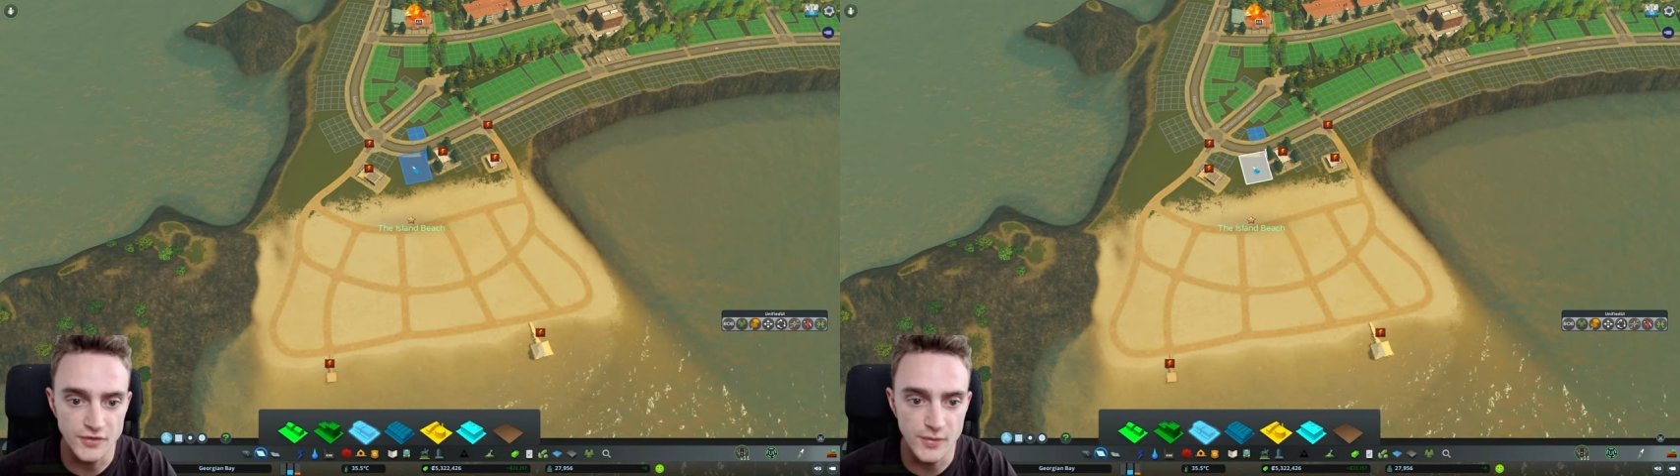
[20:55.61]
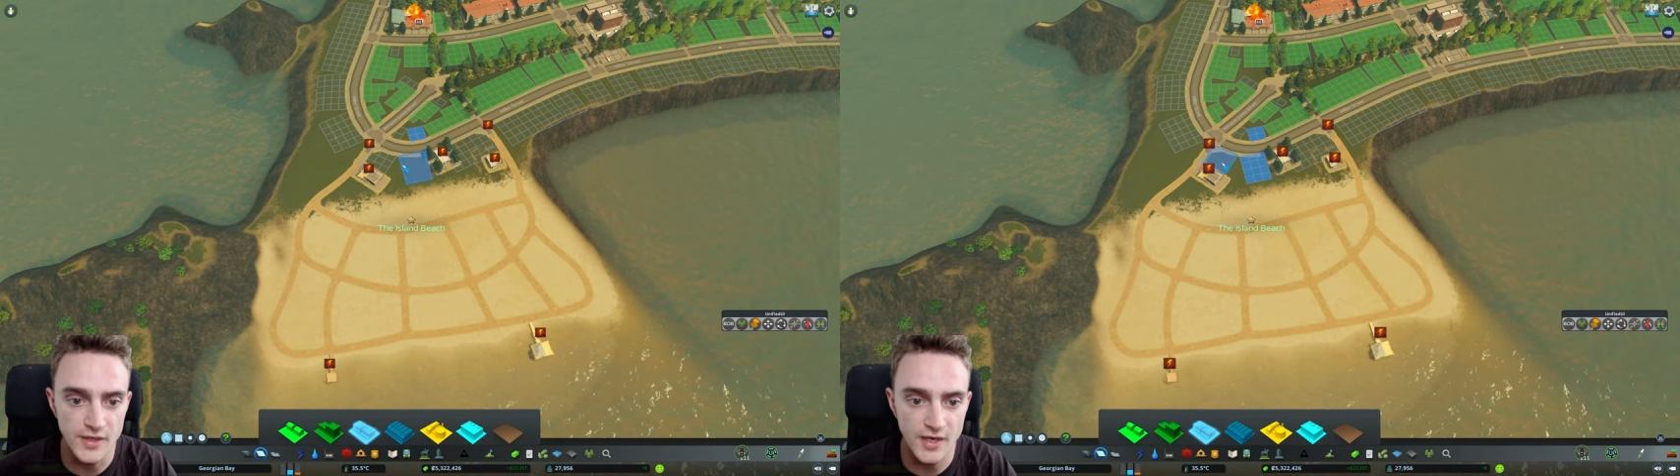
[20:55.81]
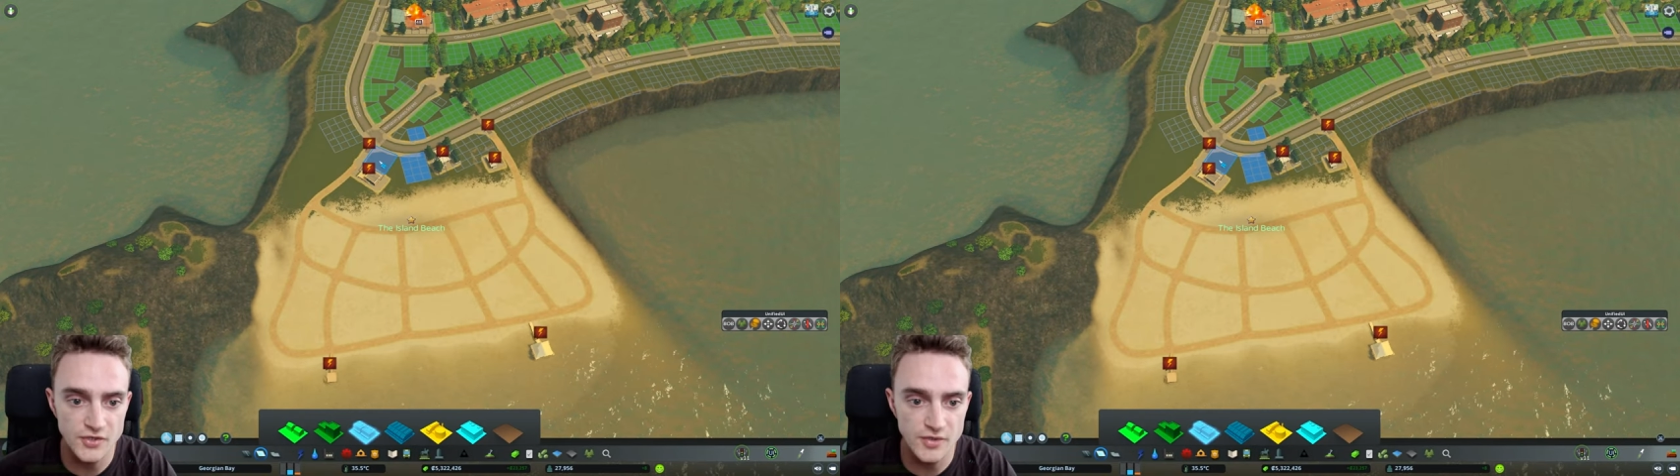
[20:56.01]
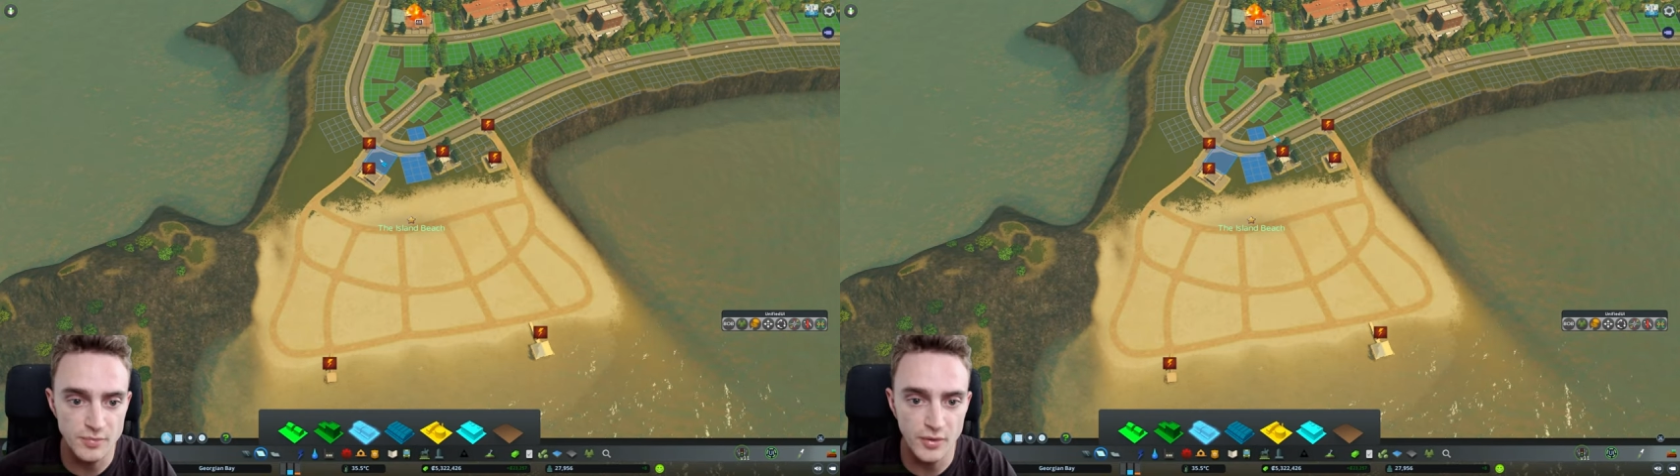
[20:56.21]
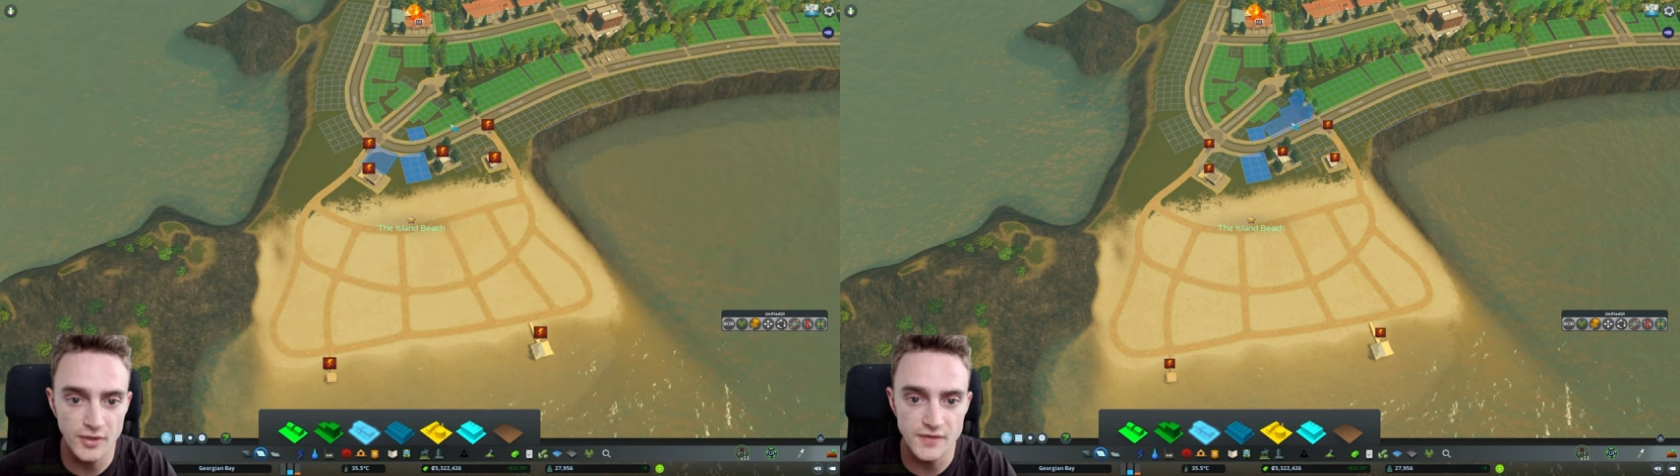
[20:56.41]
So we can actually
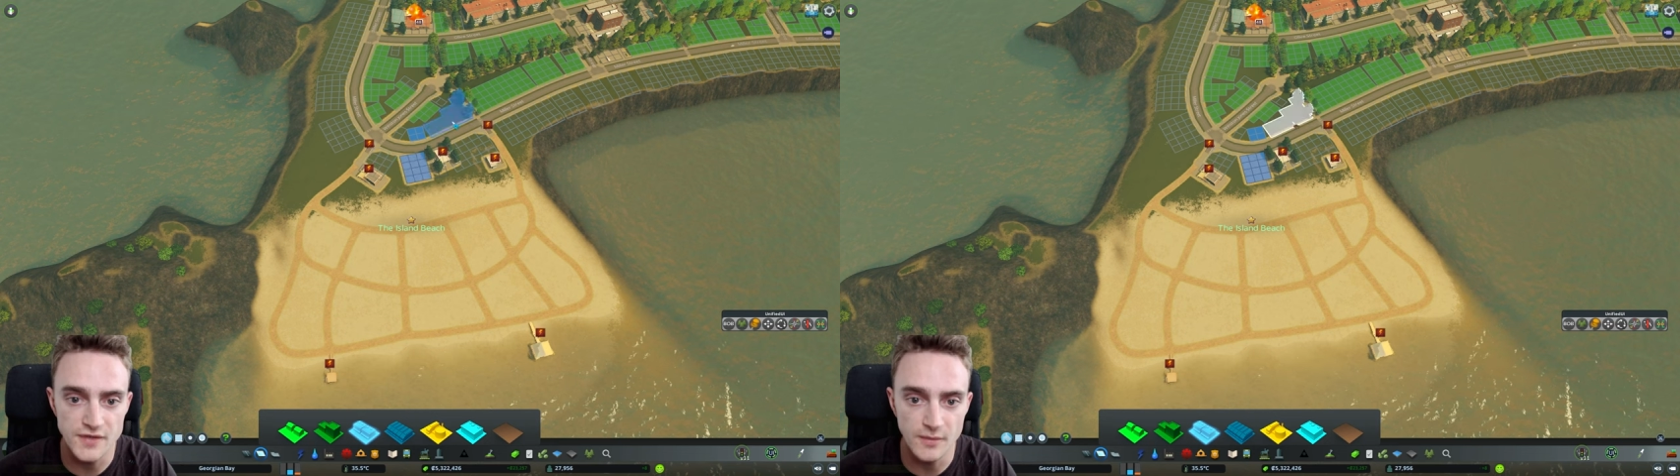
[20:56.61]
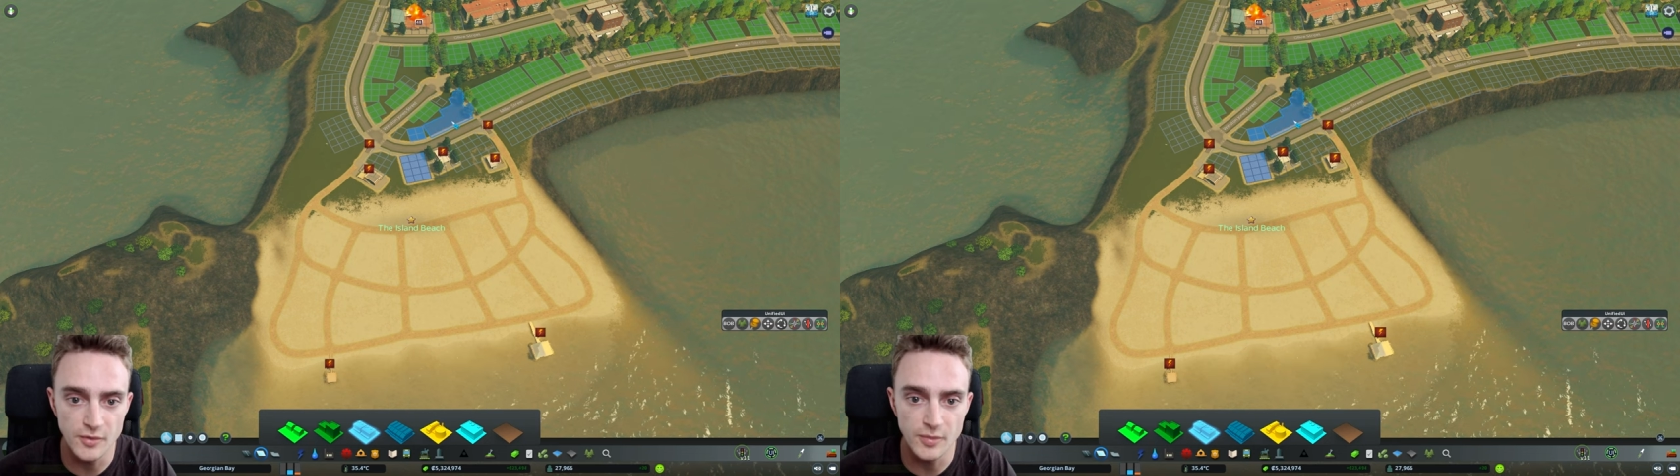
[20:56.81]
put some